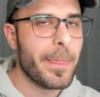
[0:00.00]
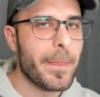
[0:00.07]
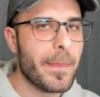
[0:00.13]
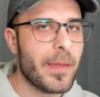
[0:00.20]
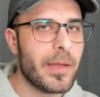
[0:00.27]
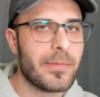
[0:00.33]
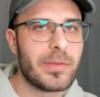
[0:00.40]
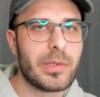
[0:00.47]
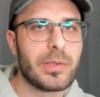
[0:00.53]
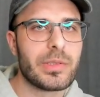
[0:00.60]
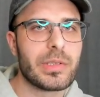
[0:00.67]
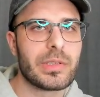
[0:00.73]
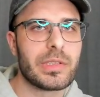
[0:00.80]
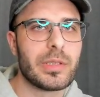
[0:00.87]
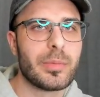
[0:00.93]
If you're using
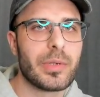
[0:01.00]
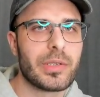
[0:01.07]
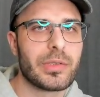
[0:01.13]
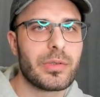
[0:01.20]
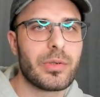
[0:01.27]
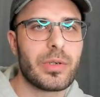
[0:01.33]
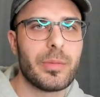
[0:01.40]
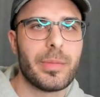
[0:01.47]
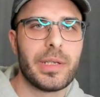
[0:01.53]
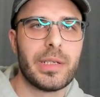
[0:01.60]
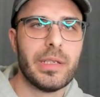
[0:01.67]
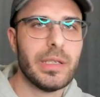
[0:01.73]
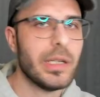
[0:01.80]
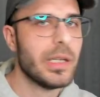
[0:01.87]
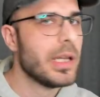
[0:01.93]
ZBrush Core Mini,
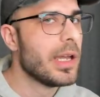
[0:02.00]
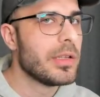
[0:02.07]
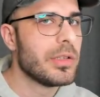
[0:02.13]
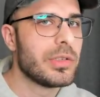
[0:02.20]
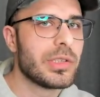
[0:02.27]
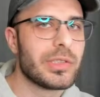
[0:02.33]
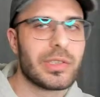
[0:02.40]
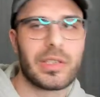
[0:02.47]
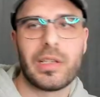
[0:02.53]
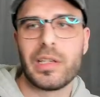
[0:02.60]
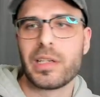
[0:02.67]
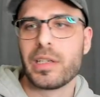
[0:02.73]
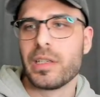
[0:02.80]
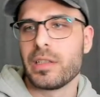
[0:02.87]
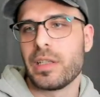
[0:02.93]
you just click
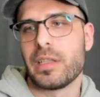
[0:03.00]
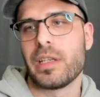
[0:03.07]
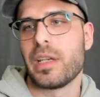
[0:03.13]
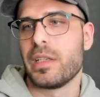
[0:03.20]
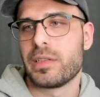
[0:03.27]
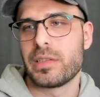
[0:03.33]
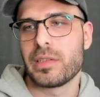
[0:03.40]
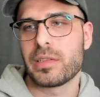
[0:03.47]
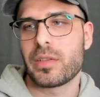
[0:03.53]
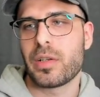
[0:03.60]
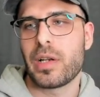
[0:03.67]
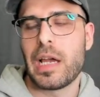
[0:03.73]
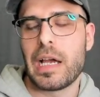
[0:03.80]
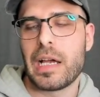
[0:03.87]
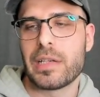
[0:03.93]
it and then it's gonna
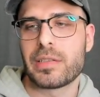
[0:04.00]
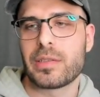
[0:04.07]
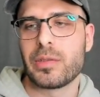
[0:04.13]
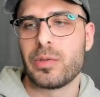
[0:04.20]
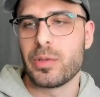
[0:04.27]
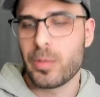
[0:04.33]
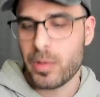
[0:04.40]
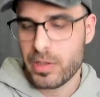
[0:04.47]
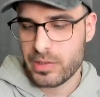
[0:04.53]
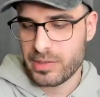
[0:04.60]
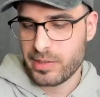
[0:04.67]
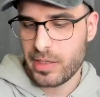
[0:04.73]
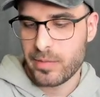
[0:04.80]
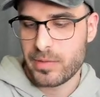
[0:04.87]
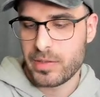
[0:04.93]
ask you, do you want to
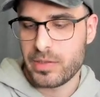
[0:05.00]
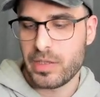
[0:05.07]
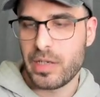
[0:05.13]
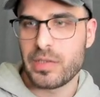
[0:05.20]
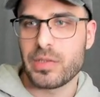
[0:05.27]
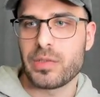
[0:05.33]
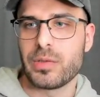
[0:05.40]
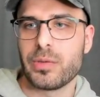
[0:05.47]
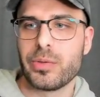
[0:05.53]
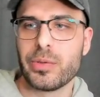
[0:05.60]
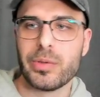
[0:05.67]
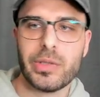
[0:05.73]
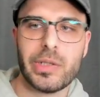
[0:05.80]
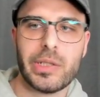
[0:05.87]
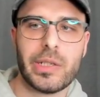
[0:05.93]
save the changes you do?
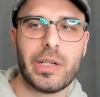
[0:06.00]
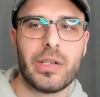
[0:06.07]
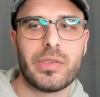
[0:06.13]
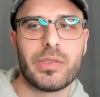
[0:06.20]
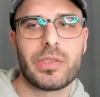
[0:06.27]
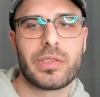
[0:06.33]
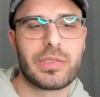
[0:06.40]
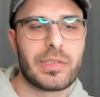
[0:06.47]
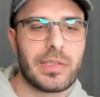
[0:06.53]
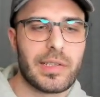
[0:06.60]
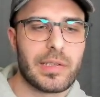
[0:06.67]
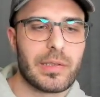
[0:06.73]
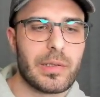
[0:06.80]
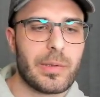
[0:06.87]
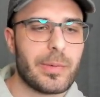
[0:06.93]
You just click
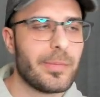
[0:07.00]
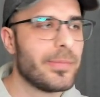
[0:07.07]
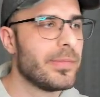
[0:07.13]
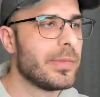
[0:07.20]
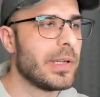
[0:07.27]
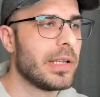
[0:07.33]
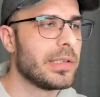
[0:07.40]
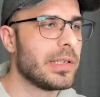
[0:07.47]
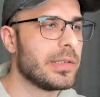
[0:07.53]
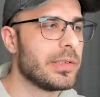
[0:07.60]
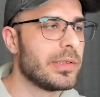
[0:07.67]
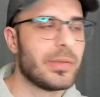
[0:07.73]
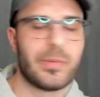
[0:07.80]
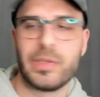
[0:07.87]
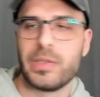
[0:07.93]
no, and then
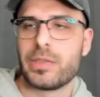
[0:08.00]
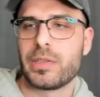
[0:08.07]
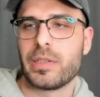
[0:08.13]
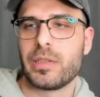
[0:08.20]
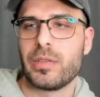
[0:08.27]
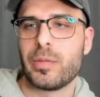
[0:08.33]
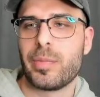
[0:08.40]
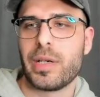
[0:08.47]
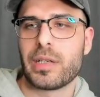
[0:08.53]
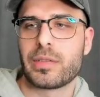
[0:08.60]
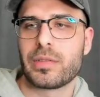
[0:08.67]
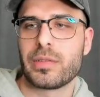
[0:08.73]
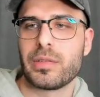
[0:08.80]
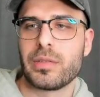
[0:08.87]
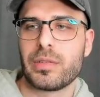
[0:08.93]
you're reset, you're back to
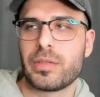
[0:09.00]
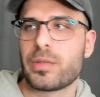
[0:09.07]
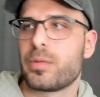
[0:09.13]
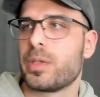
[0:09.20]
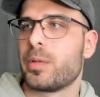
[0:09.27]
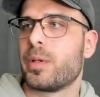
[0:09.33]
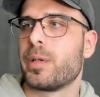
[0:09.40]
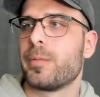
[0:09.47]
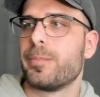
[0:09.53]
square one.